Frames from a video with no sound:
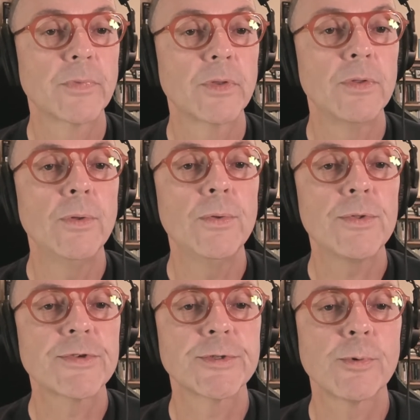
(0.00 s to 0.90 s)

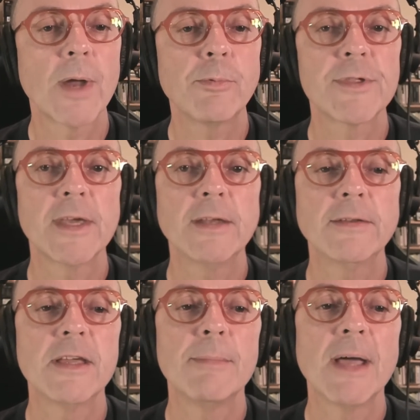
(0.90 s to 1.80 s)
used to represent
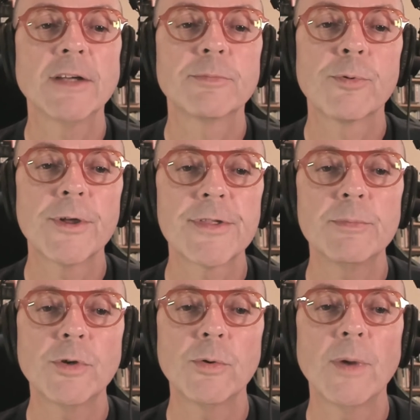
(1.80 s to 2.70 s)
the amount of
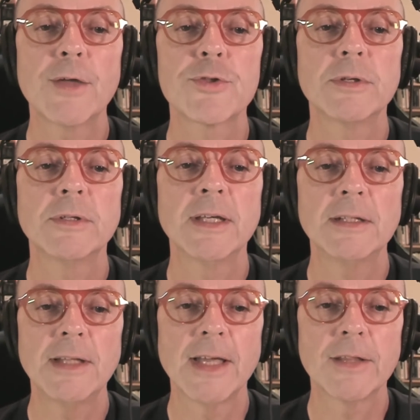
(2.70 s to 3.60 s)
prism correction in a
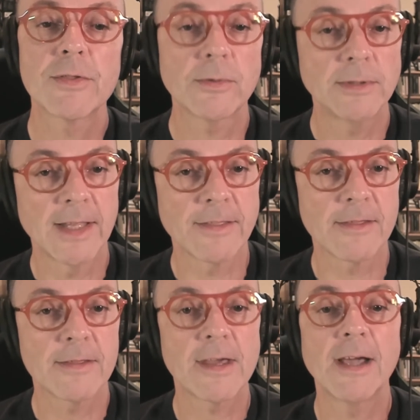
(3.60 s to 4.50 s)
lens or
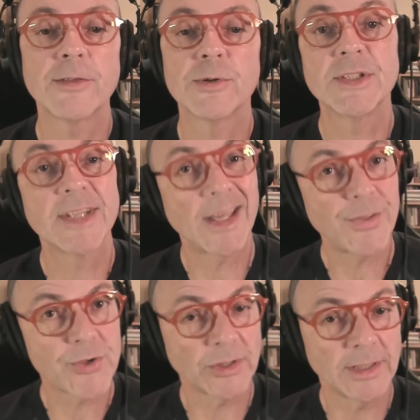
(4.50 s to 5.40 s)
lenses, either
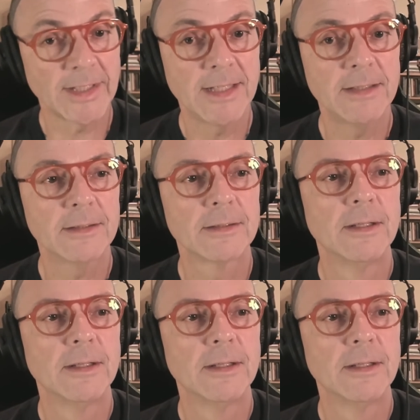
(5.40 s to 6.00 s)
intentionally